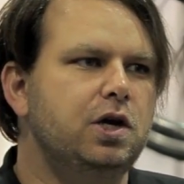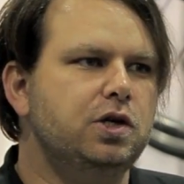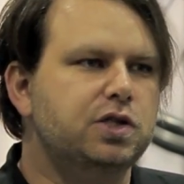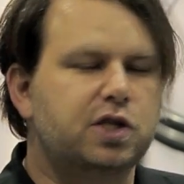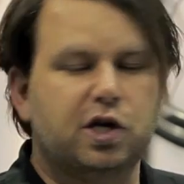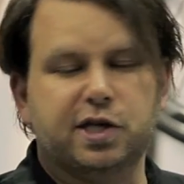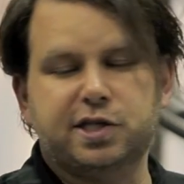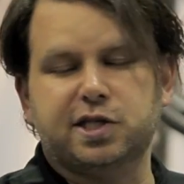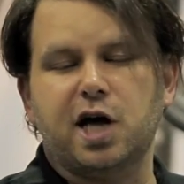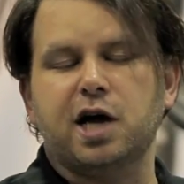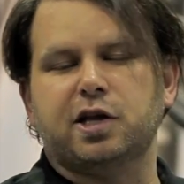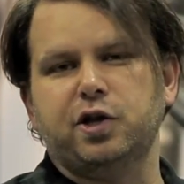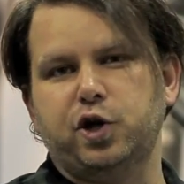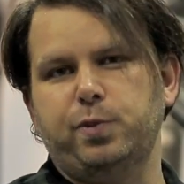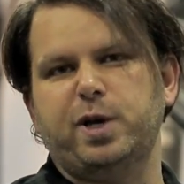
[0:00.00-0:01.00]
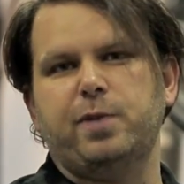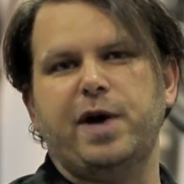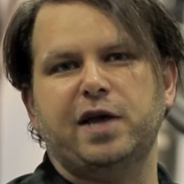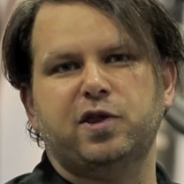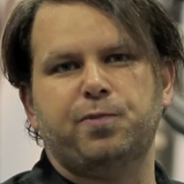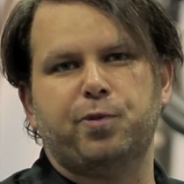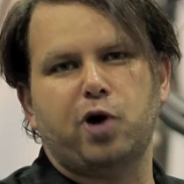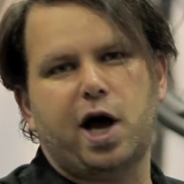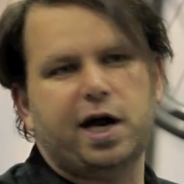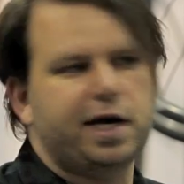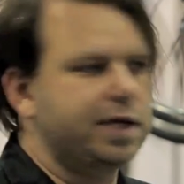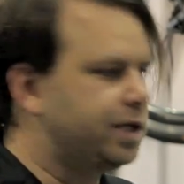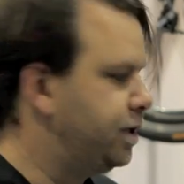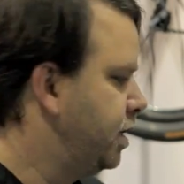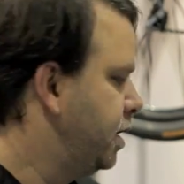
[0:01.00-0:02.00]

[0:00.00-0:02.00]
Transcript: So let's talk a little bit about the product.